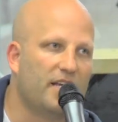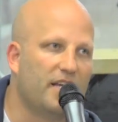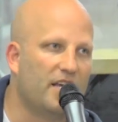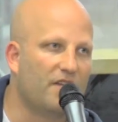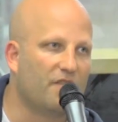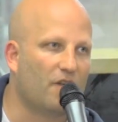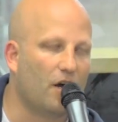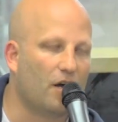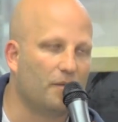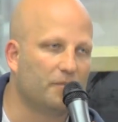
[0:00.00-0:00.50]

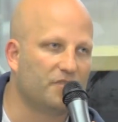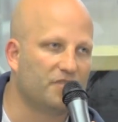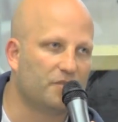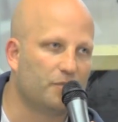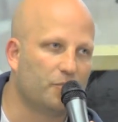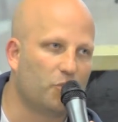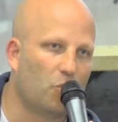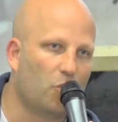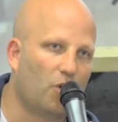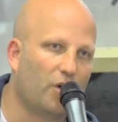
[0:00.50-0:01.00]
if I'm
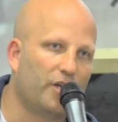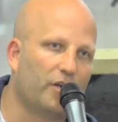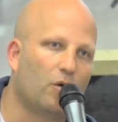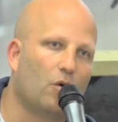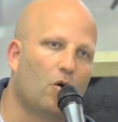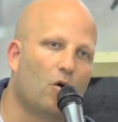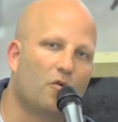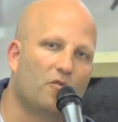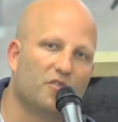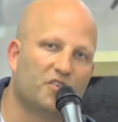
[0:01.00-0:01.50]
supporting or
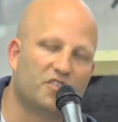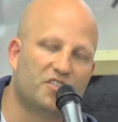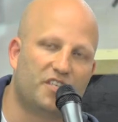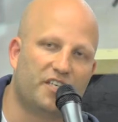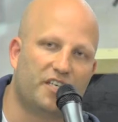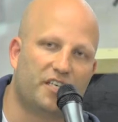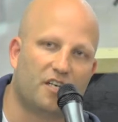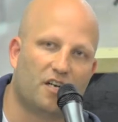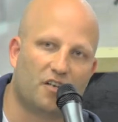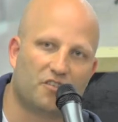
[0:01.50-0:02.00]

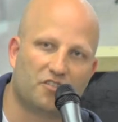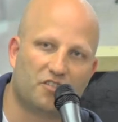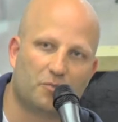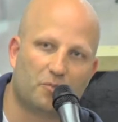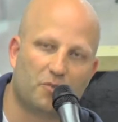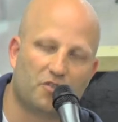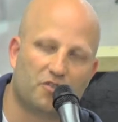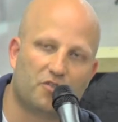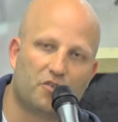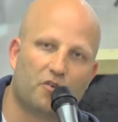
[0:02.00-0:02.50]
overseeing
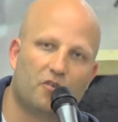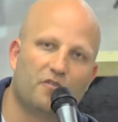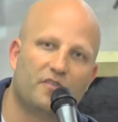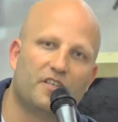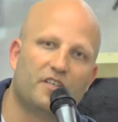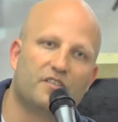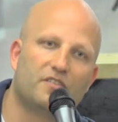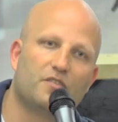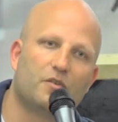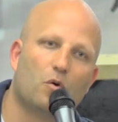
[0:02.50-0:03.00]
customer
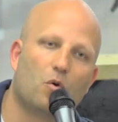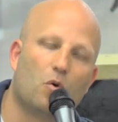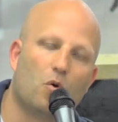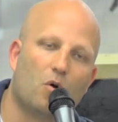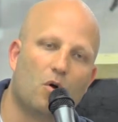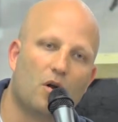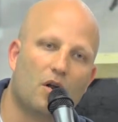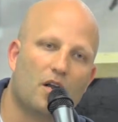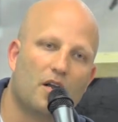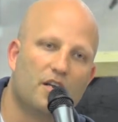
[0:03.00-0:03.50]
service
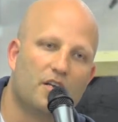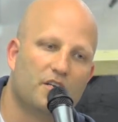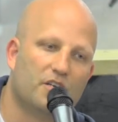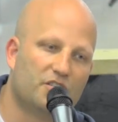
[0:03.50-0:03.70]
or